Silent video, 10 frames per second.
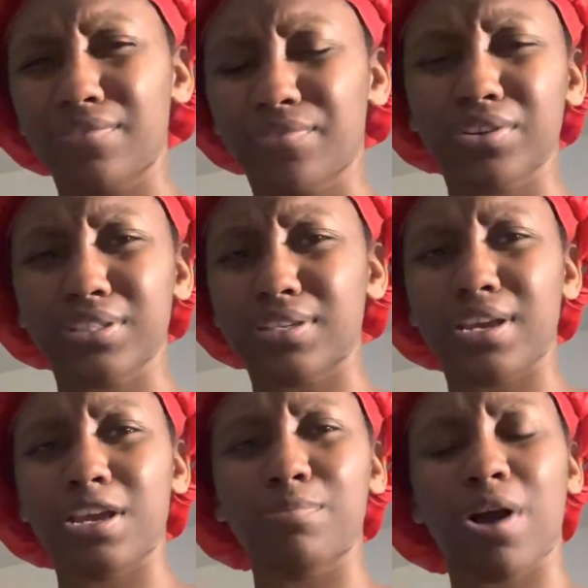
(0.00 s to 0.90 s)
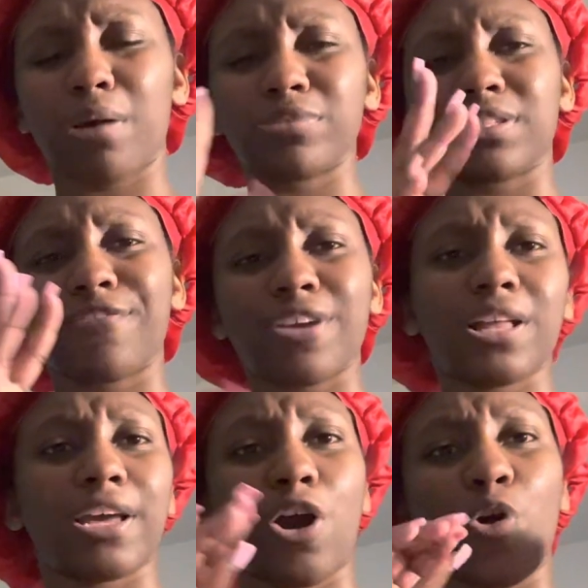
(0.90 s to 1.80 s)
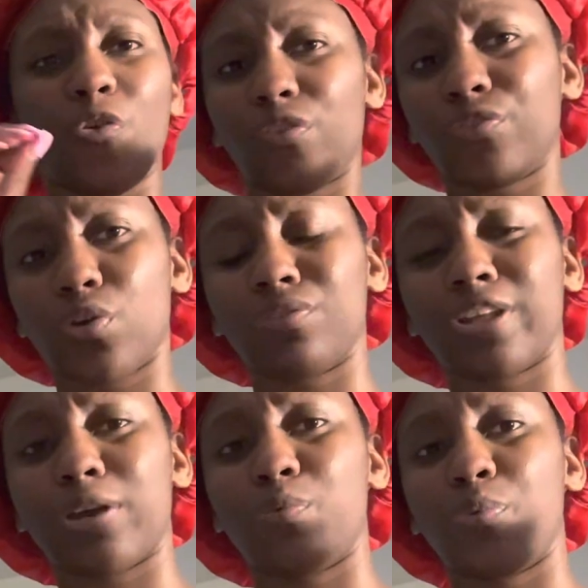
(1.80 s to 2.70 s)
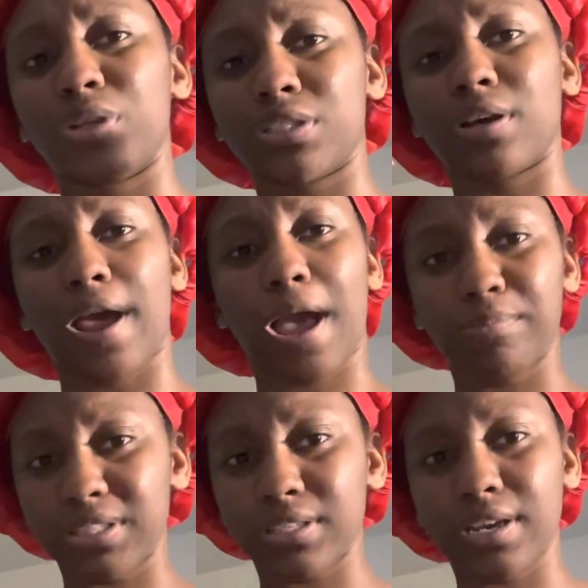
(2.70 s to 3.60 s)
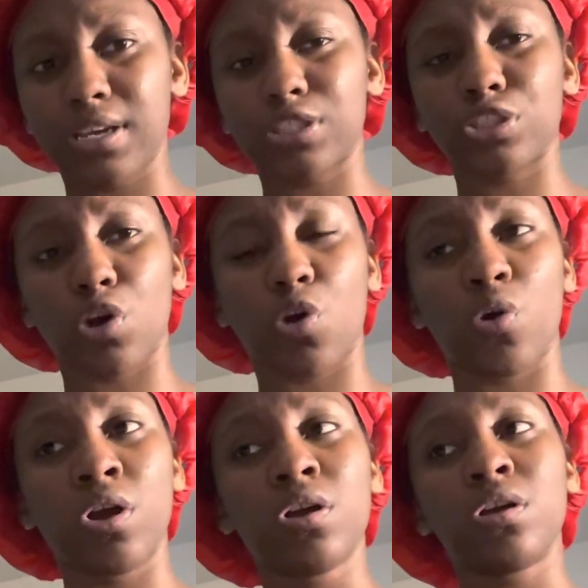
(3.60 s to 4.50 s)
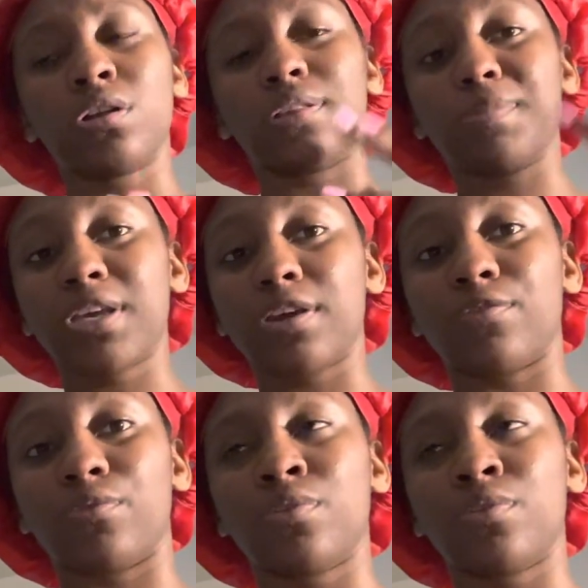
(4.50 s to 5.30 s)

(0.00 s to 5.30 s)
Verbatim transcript: it for today but i'm just giving y'all like an overview of like what's gonna happen today so let me get